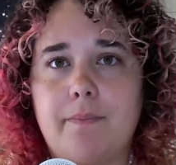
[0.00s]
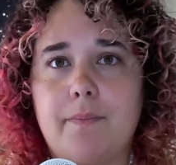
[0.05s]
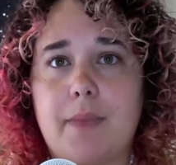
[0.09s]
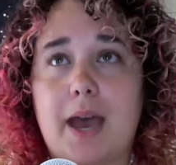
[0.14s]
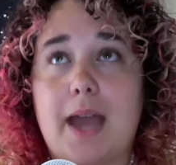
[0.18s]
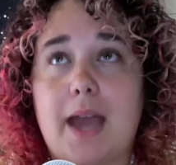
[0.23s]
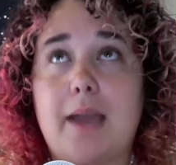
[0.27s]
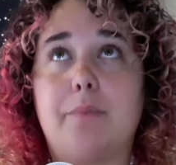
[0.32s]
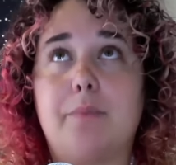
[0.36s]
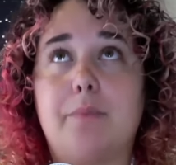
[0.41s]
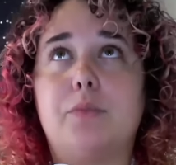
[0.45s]

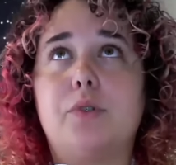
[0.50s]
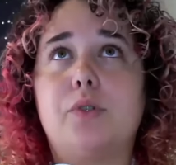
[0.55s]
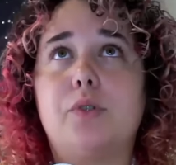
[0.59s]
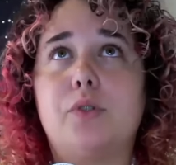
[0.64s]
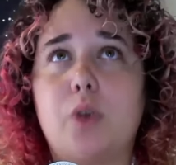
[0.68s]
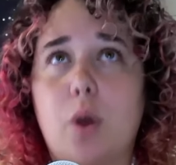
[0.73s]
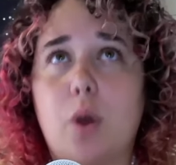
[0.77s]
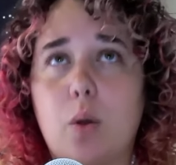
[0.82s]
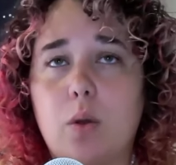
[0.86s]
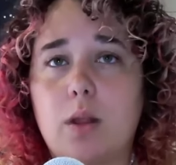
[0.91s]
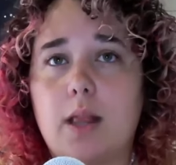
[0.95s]
I am
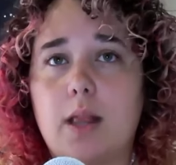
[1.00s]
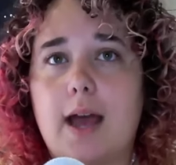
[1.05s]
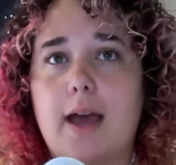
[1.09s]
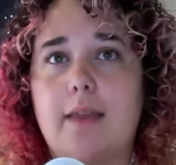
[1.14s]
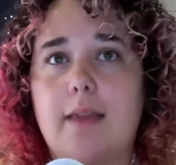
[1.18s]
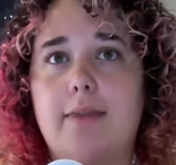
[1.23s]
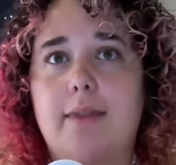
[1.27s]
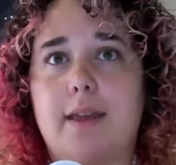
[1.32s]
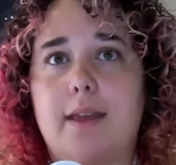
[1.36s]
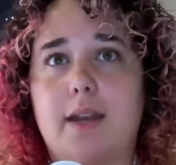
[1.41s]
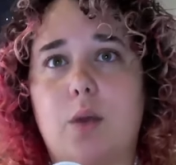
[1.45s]
so
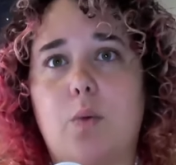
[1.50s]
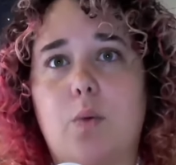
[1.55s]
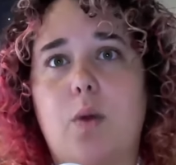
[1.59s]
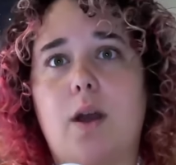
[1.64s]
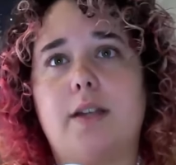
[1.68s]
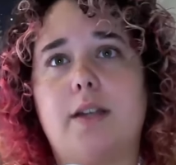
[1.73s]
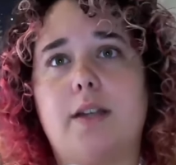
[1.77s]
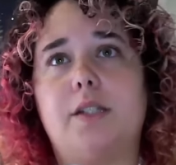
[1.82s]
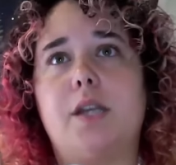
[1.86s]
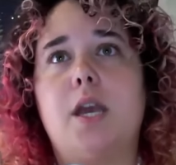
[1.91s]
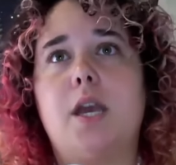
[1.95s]
glad that I
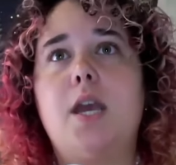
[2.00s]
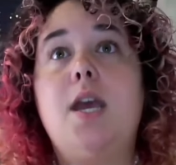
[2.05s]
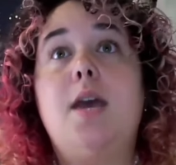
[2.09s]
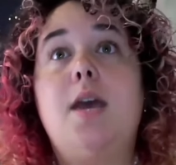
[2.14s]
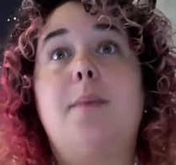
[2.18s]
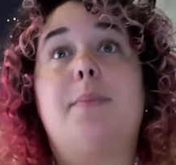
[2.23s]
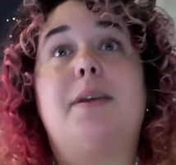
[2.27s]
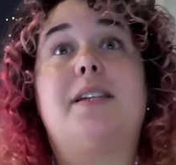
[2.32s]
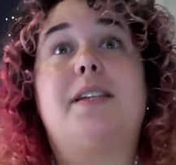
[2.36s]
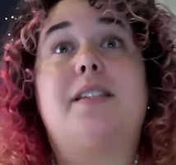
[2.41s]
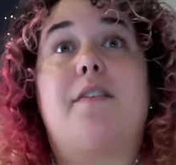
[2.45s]
was,
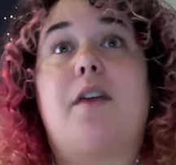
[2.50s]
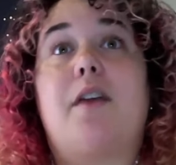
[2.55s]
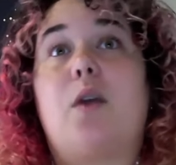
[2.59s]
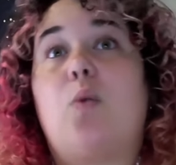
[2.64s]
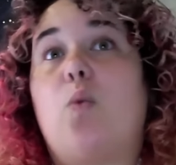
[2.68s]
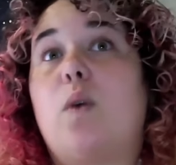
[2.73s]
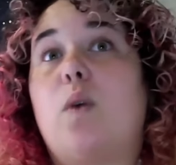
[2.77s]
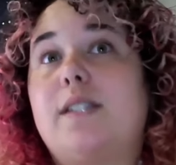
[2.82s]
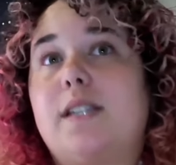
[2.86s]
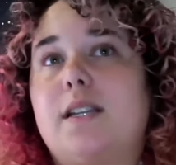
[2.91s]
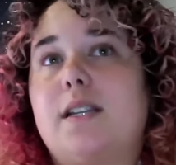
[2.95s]
because if I
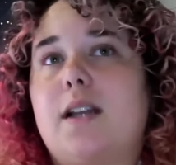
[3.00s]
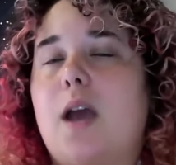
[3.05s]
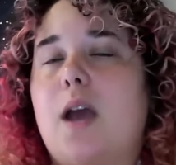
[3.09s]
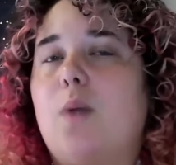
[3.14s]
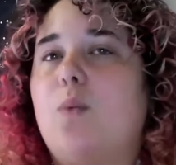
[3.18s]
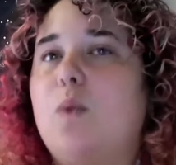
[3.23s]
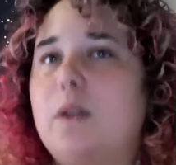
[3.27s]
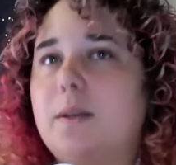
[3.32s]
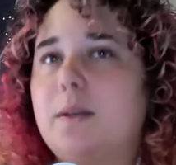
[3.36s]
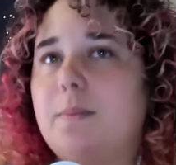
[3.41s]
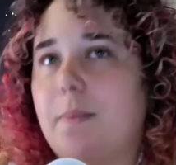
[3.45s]
wasn't, I
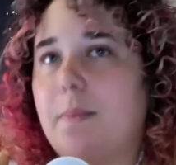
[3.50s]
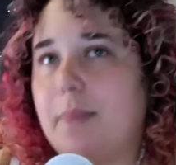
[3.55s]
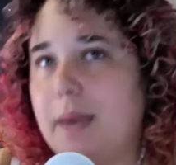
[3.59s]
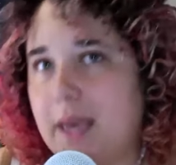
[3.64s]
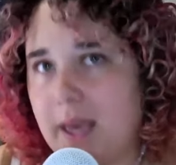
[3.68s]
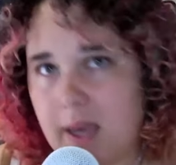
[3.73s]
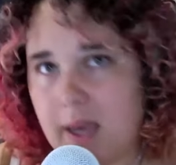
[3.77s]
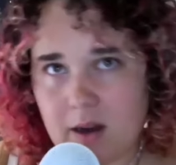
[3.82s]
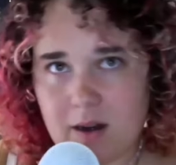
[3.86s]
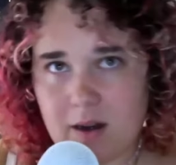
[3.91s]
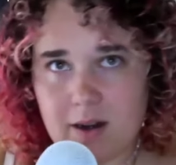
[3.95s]
wouldn't be
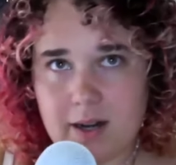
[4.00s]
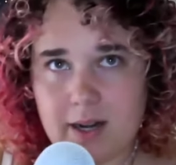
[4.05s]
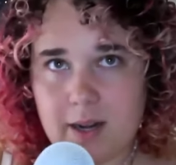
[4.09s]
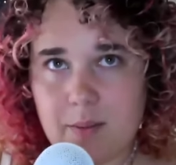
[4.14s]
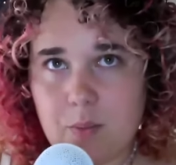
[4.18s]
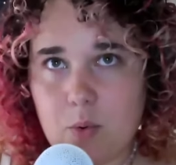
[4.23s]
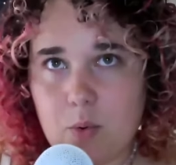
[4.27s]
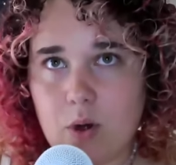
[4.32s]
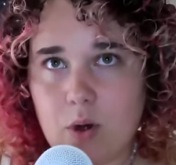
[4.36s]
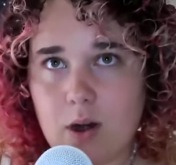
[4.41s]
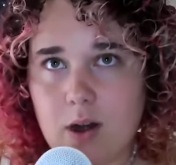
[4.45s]
here
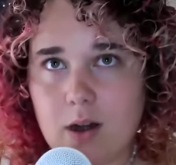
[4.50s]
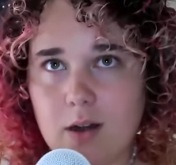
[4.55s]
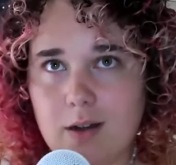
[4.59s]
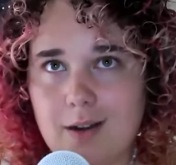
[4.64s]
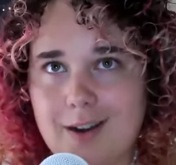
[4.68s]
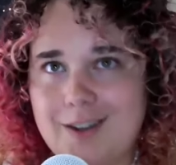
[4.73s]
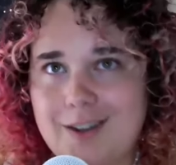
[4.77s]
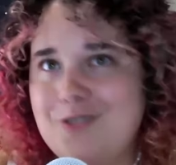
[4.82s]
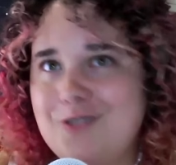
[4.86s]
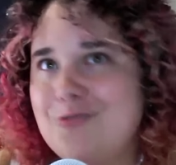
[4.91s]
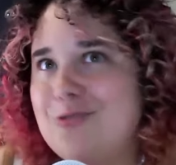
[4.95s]
anymore.
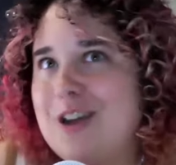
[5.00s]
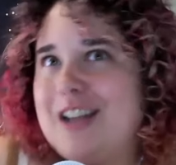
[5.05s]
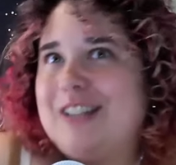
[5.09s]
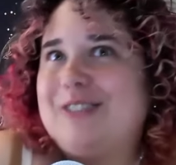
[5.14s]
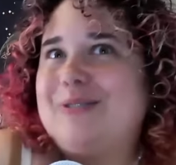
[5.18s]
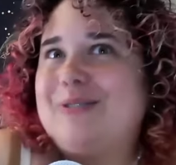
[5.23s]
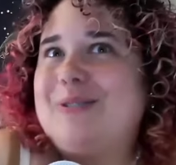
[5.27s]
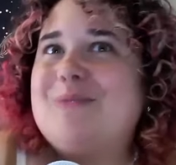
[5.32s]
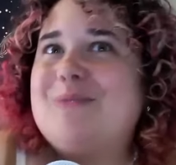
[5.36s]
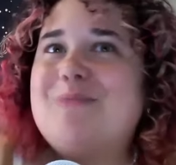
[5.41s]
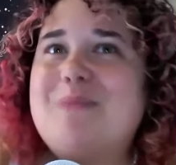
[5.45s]
And you guys
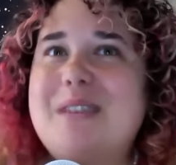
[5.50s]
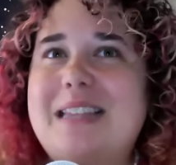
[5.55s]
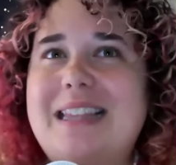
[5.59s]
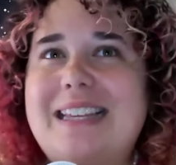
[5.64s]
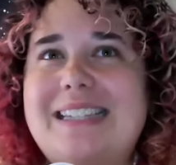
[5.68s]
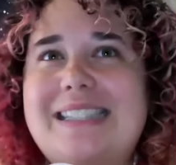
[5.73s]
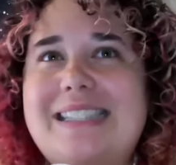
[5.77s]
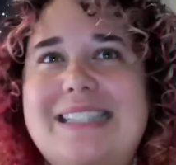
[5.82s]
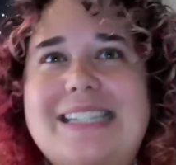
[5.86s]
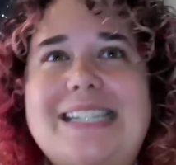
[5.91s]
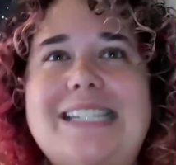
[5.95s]
wouldn't be
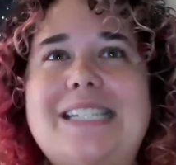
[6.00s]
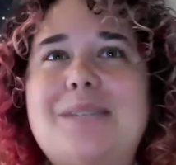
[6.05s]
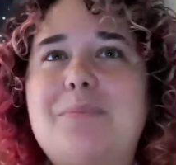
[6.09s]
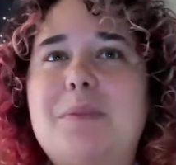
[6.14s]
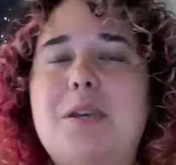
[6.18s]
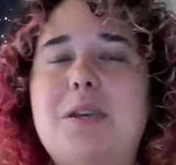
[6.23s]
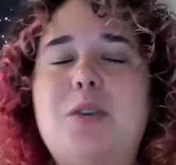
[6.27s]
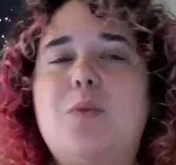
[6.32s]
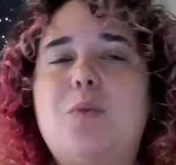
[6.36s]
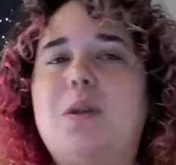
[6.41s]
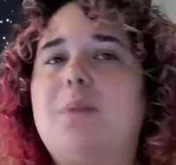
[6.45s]
listening to
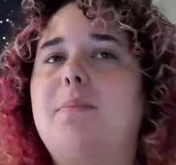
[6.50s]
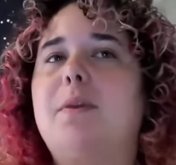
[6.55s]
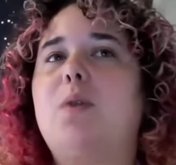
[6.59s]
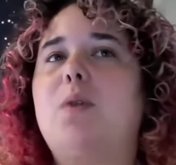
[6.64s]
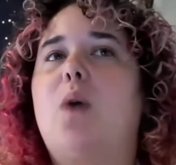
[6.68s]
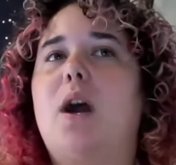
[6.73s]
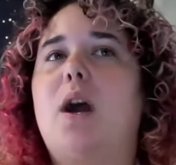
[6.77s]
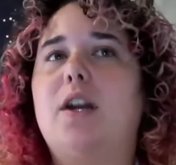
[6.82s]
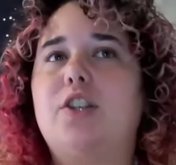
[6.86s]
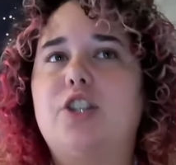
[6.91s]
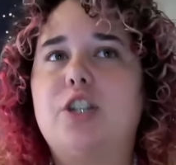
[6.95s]
me, you wouldn't be
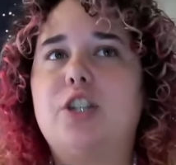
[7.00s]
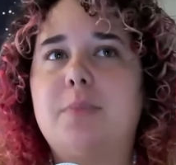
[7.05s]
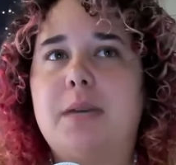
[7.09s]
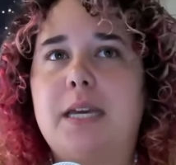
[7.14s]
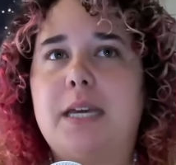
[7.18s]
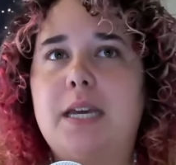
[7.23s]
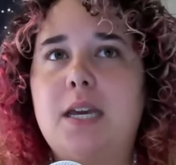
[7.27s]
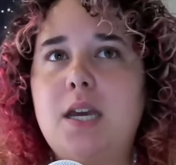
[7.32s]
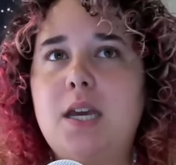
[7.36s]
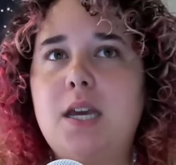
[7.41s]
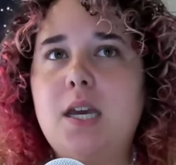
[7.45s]
watching
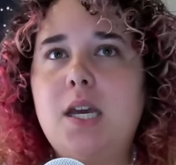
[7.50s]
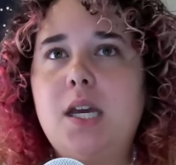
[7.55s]
me.